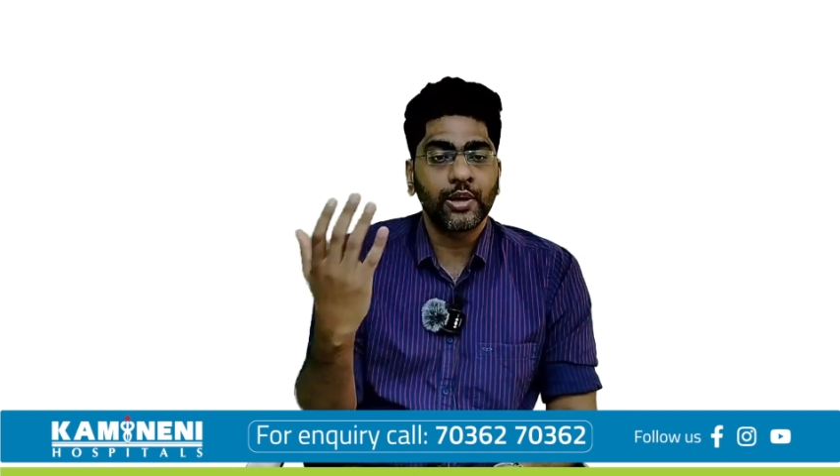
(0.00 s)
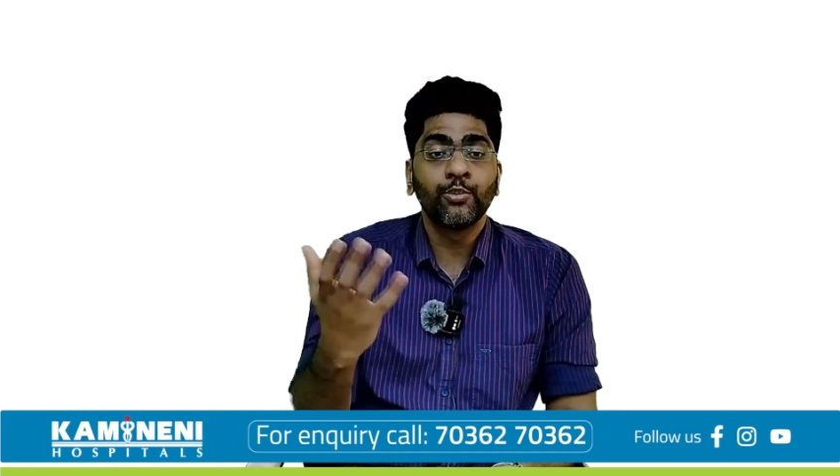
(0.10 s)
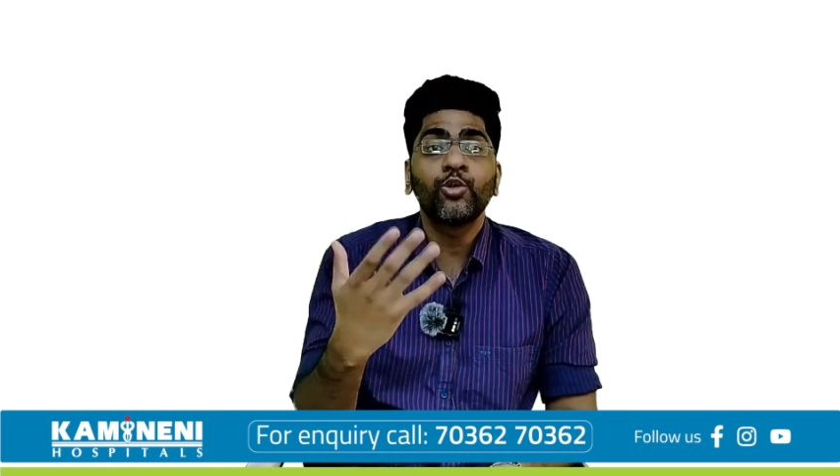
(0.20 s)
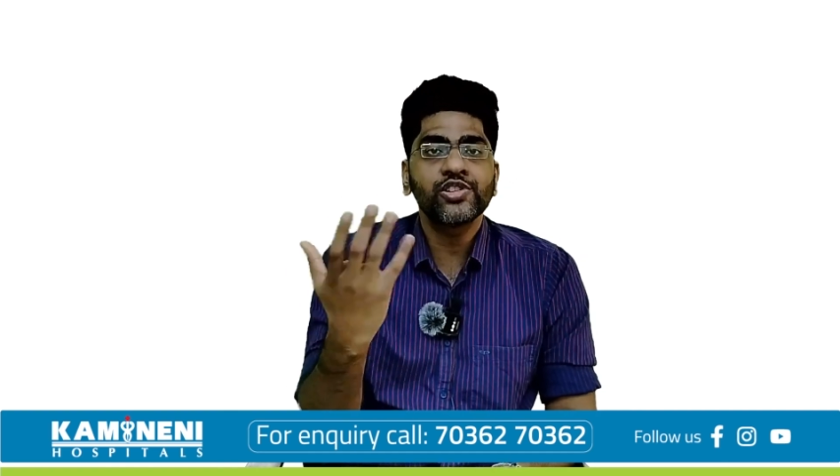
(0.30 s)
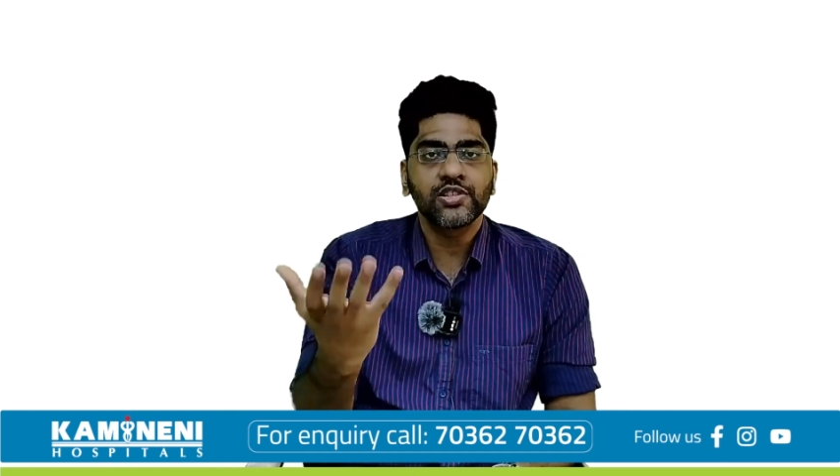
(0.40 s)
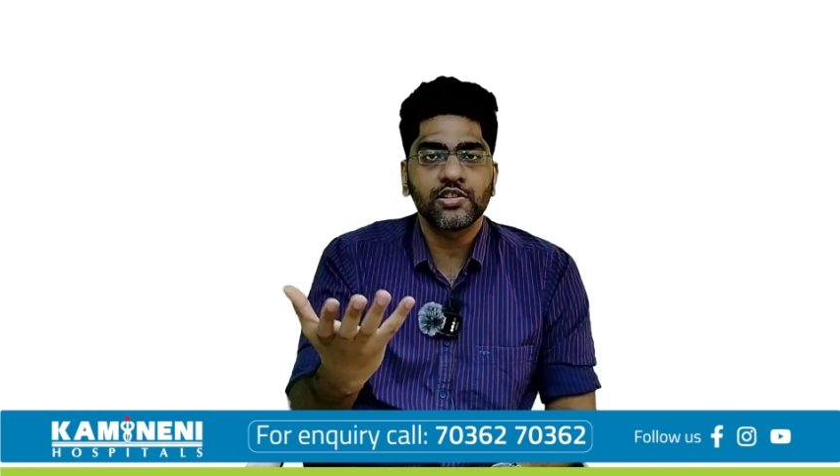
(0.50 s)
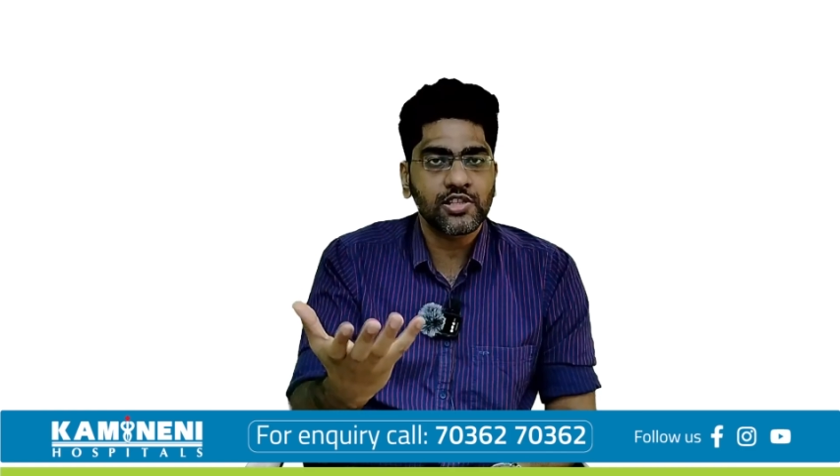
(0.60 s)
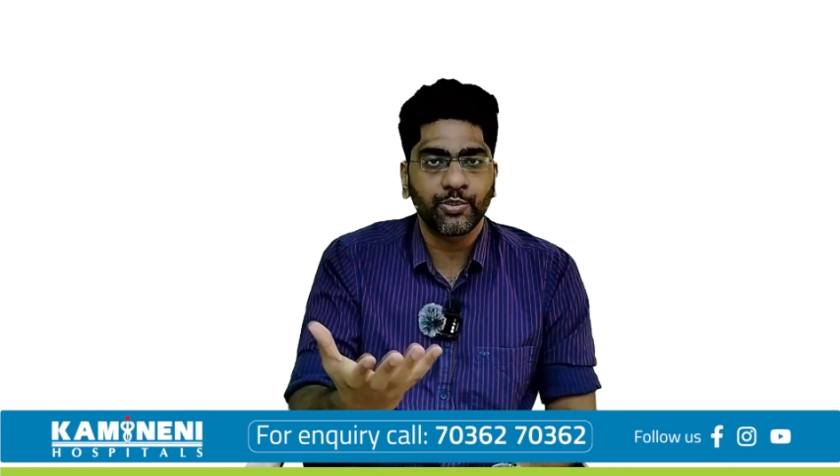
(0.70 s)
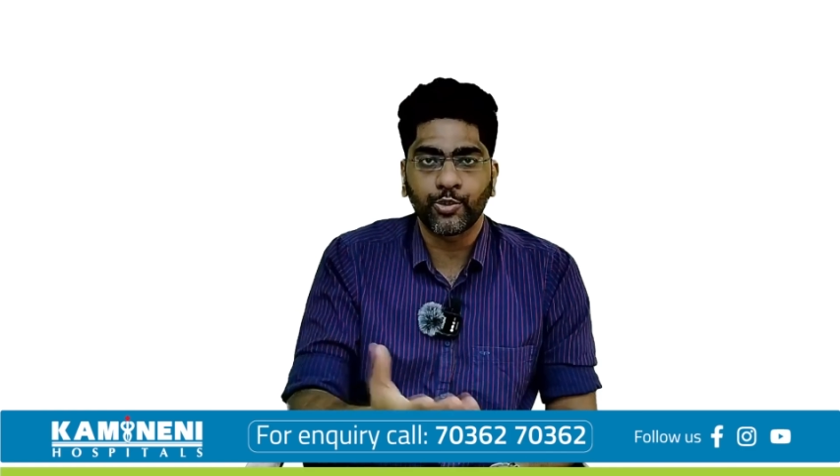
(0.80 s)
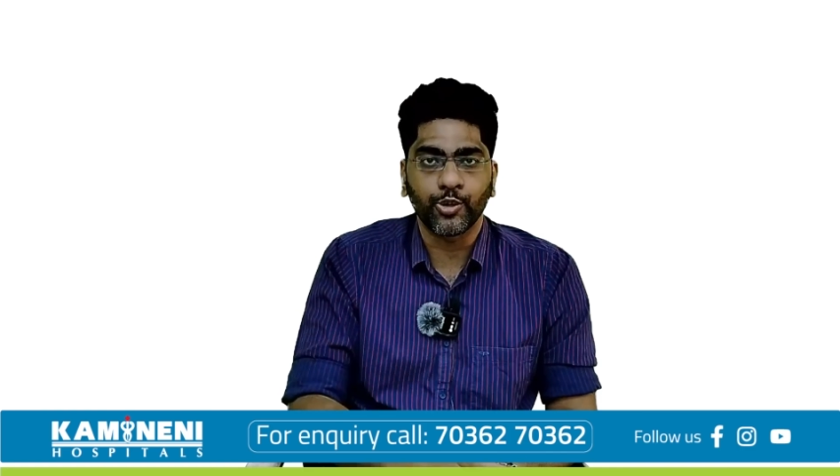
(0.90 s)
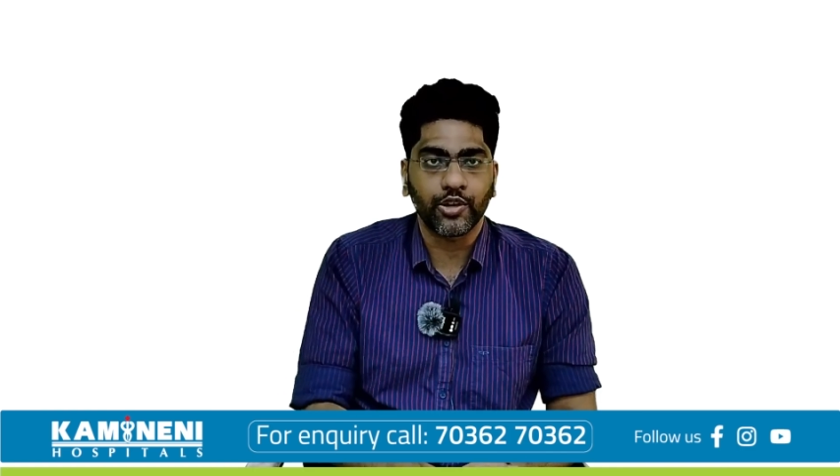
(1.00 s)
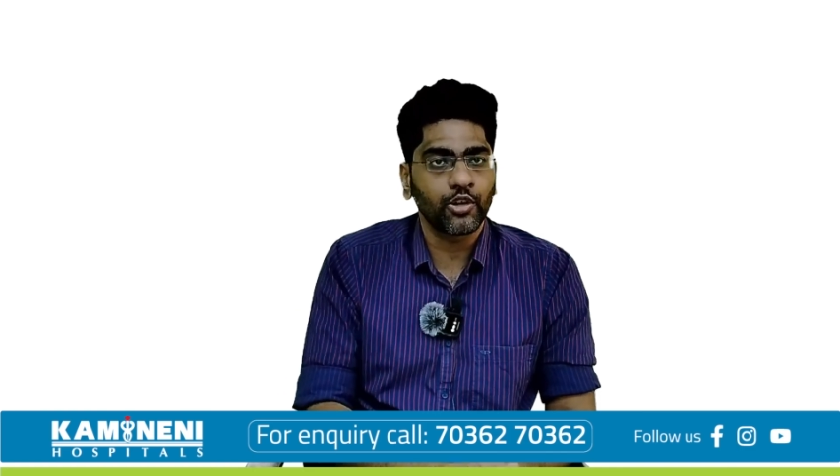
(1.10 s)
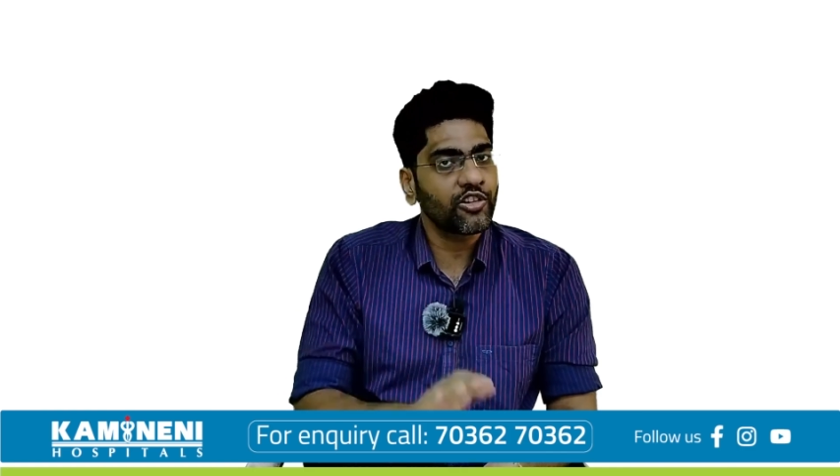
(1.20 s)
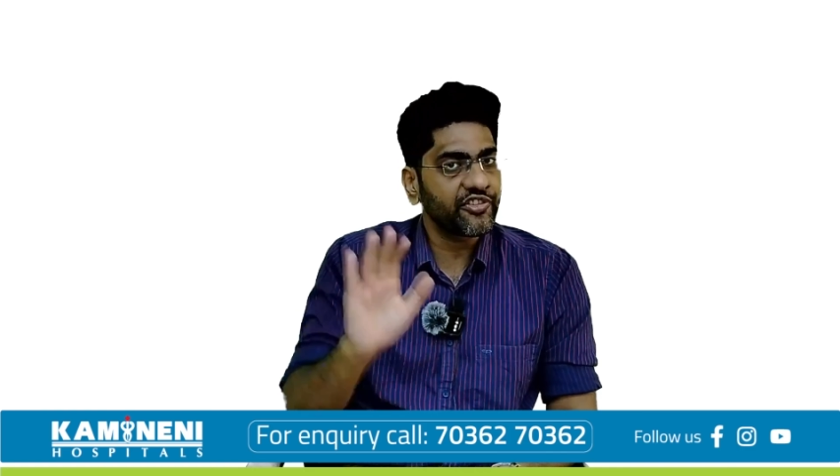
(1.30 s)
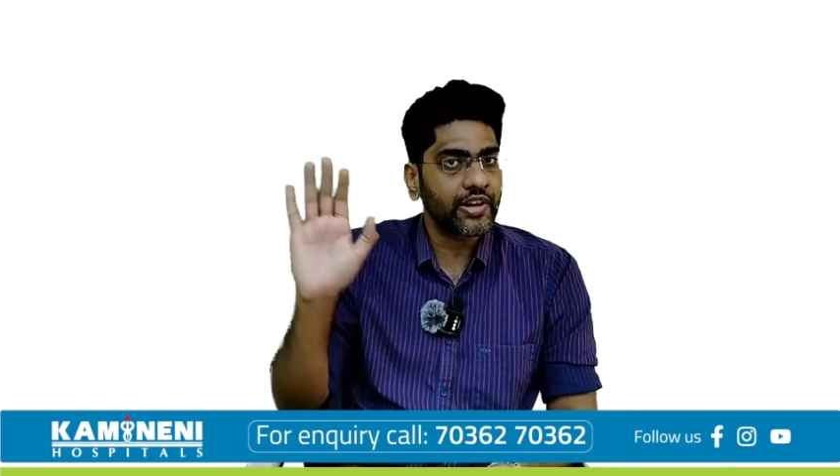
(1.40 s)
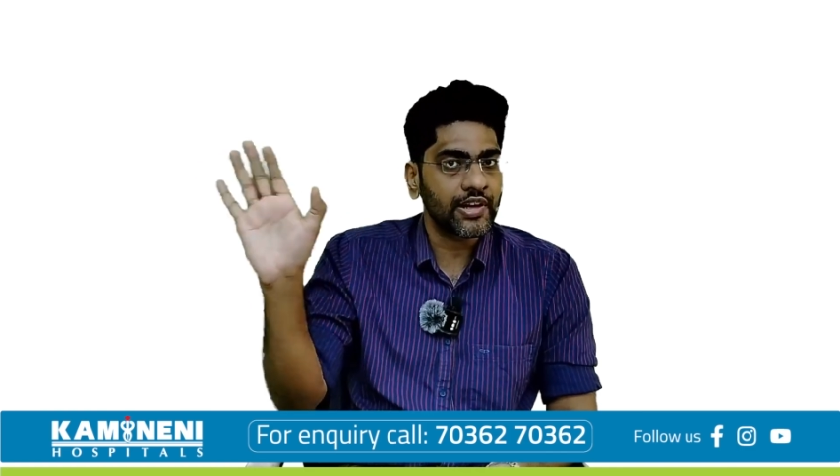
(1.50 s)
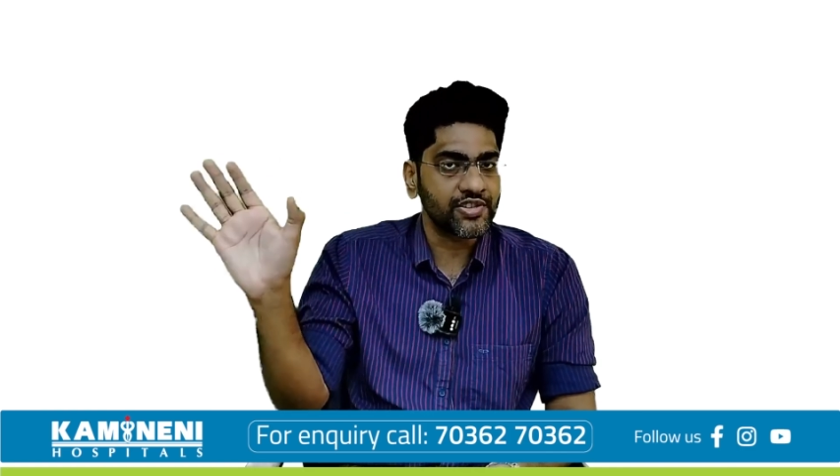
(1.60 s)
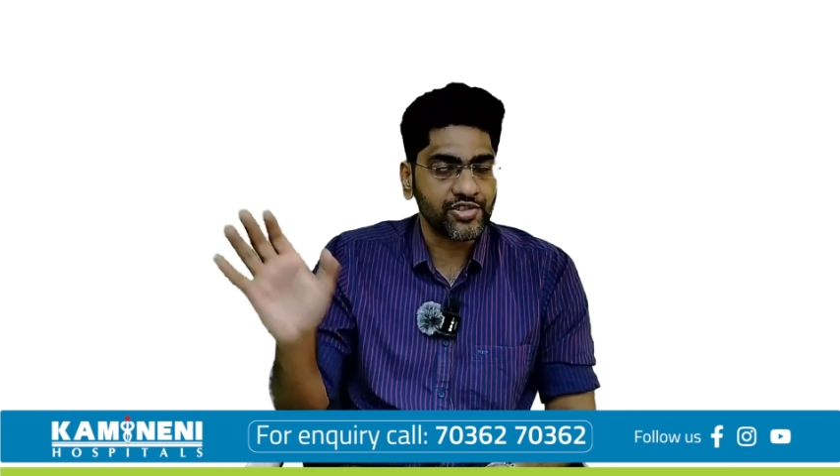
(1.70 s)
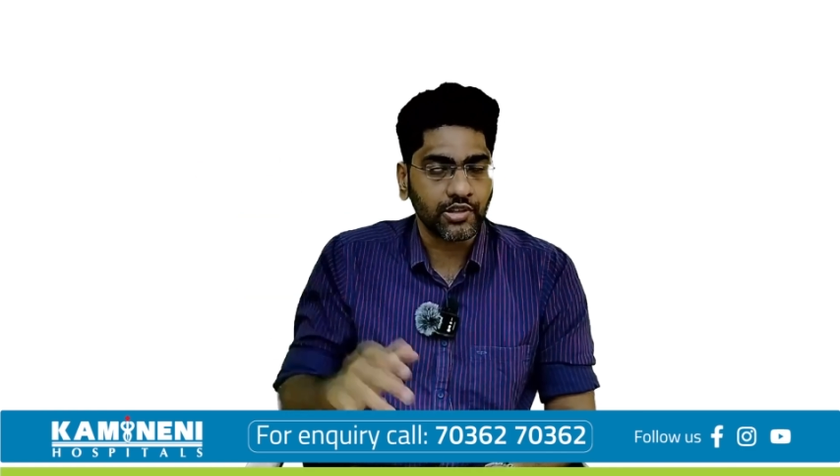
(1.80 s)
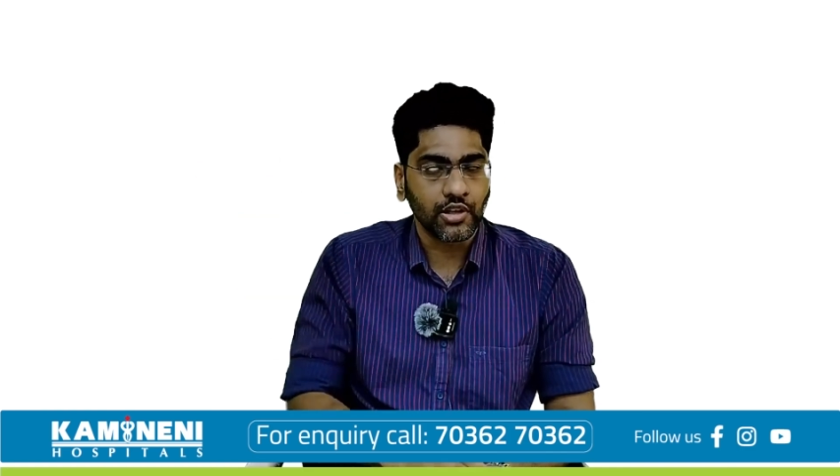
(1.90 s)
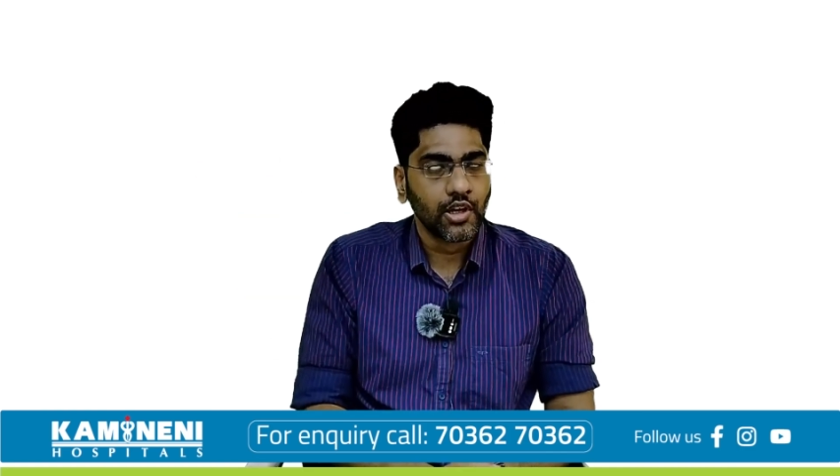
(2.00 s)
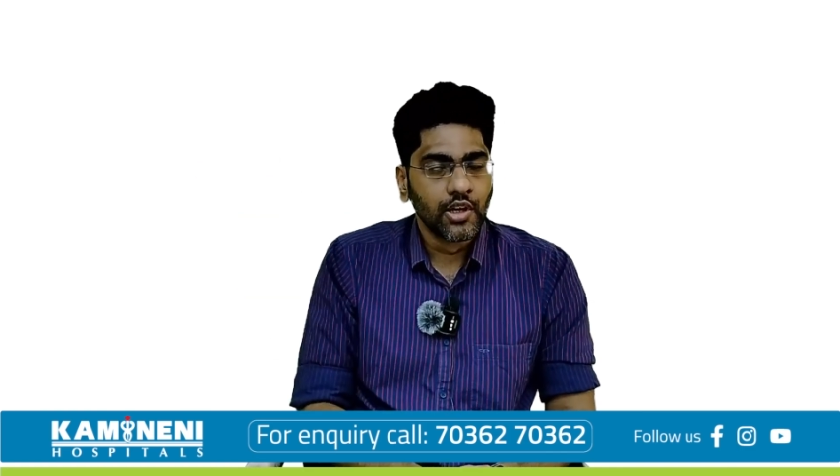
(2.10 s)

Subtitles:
emotional support, not financial,